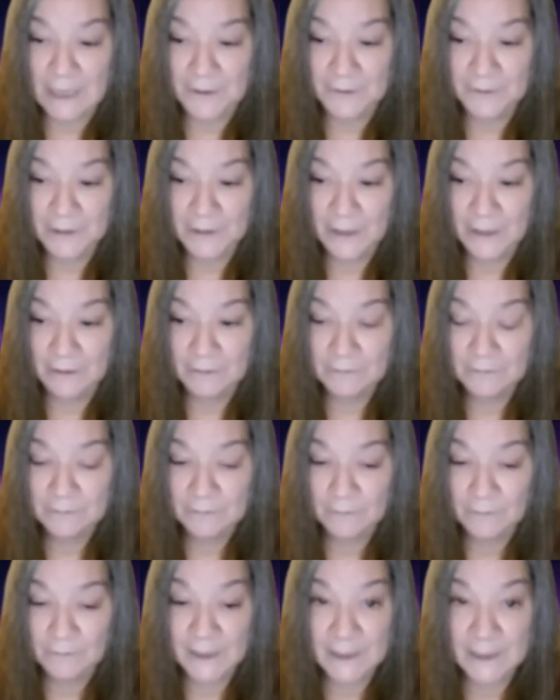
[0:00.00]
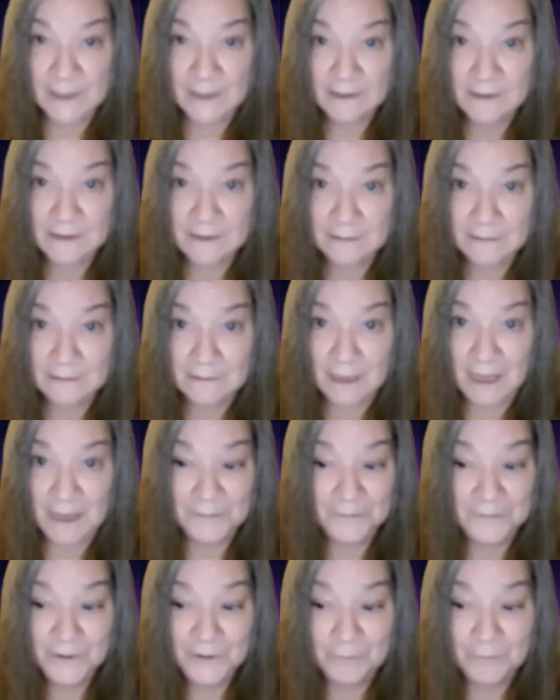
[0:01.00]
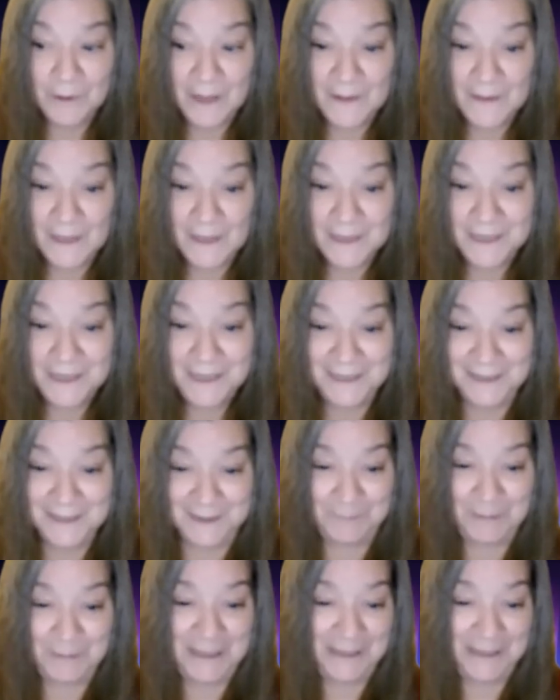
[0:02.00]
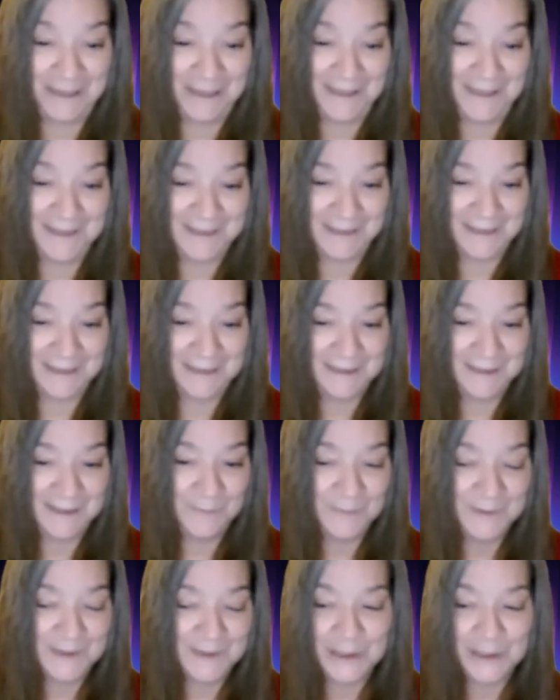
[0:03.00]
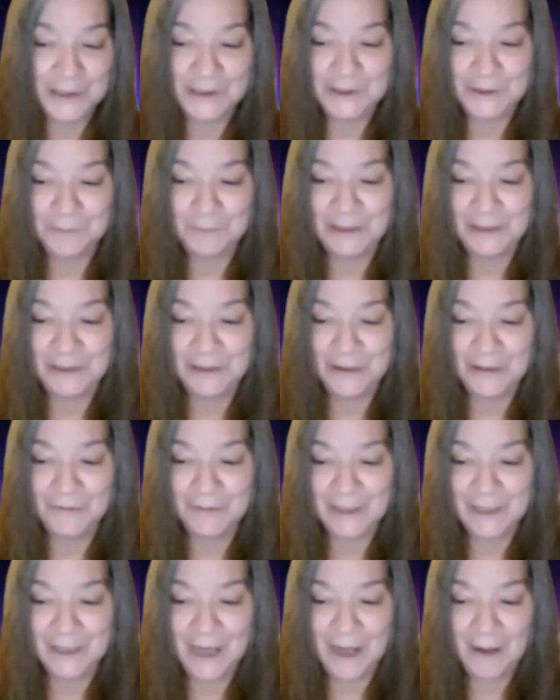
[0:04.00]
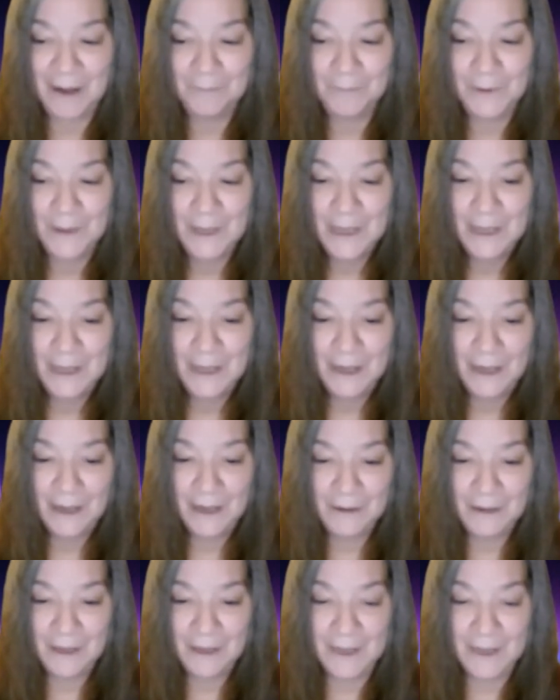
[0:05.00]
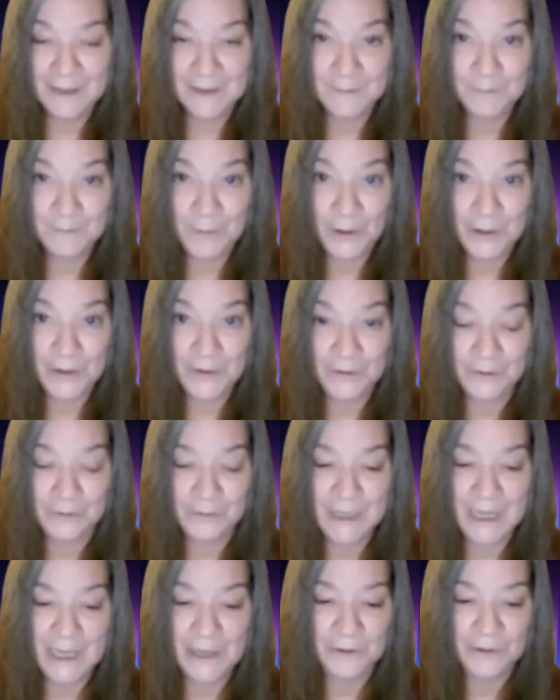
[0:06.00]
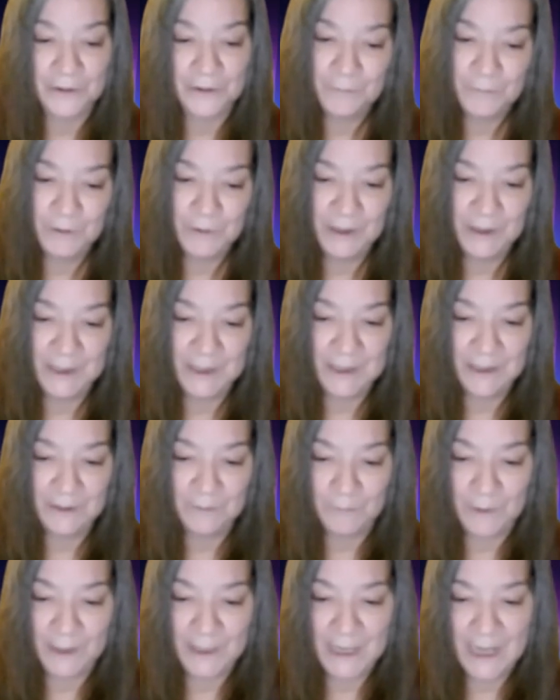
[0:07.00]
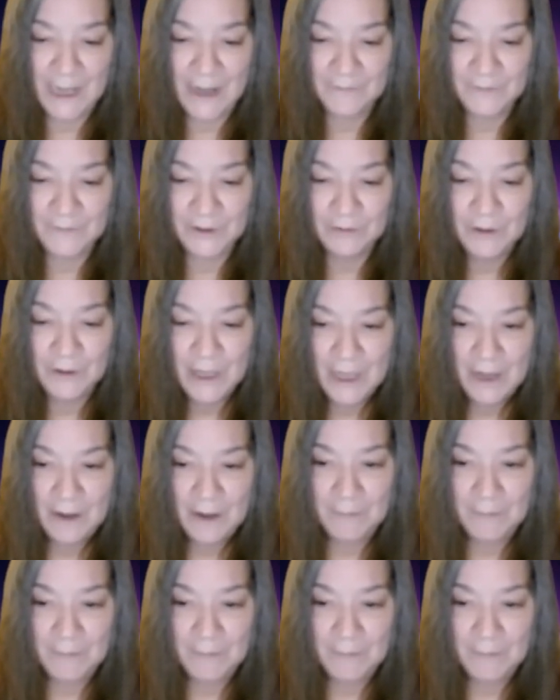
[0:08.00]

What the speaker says: I don't know, crickets. I don't know why that is because it seems like it should be going up as part of the creator community and what have you.